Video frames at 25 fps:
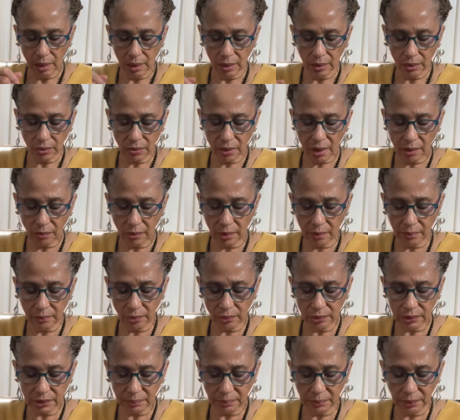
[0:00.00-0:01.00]
Try one
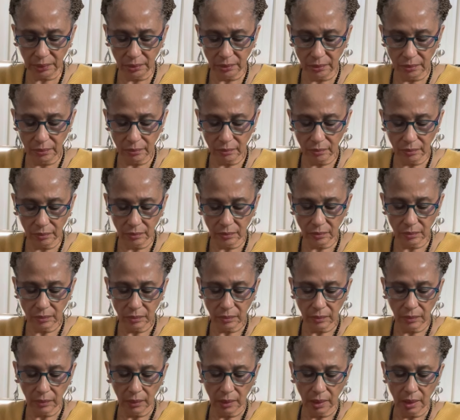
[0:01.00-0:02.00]
more spoon.
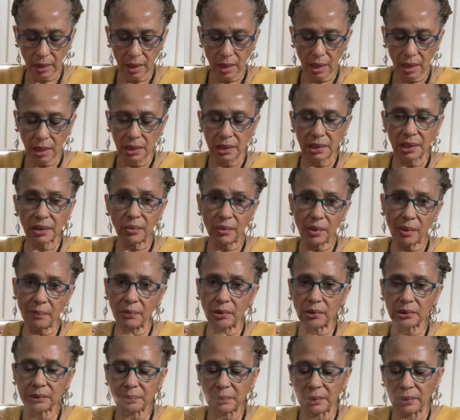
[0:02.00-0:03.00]
Yeah, one
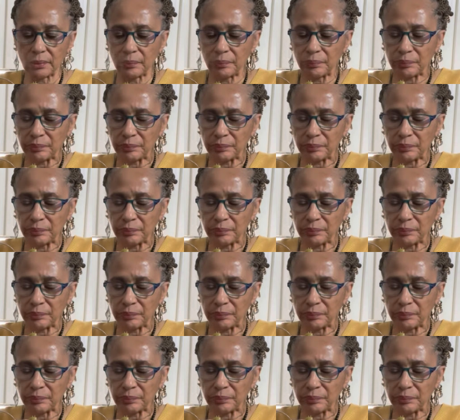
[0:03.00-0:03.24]
more spoon.